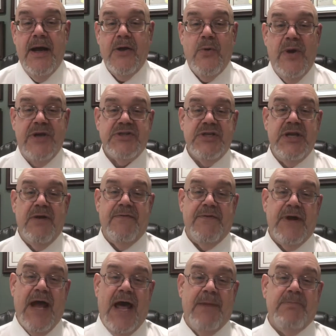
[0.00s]
Question here. For
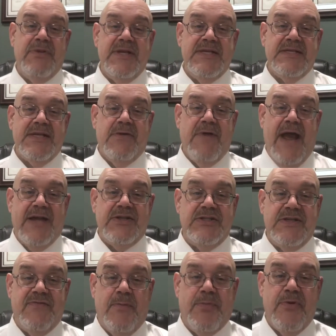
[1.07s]
non-police
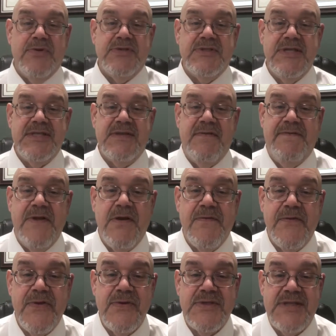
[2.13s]
interactions, if a person is in fear
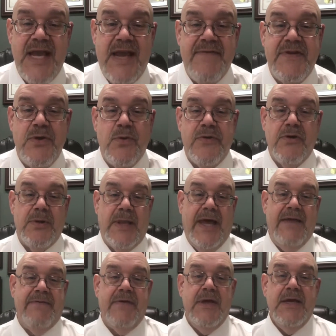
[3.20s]
for their safety or their
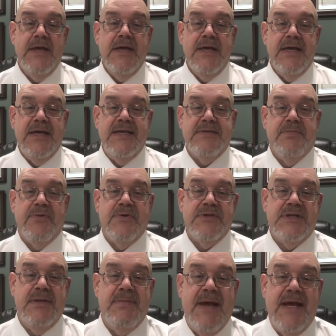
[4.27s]
life, is a
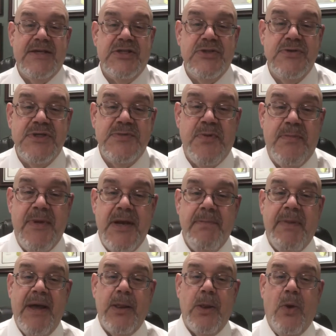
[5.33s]
person in Massachusetts
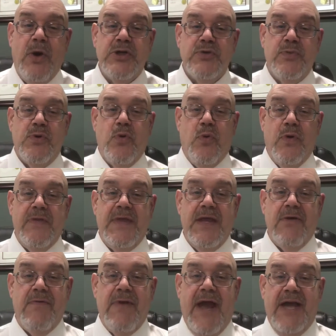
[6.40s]
permitted by law to record the
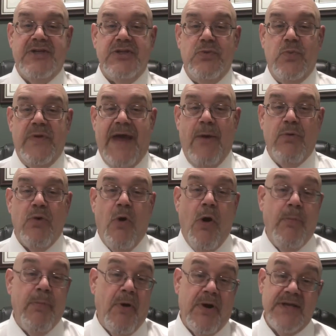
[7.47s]
interaction without
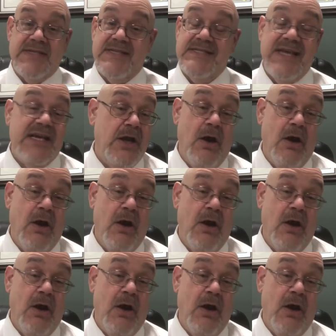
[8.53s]
all parties' consent?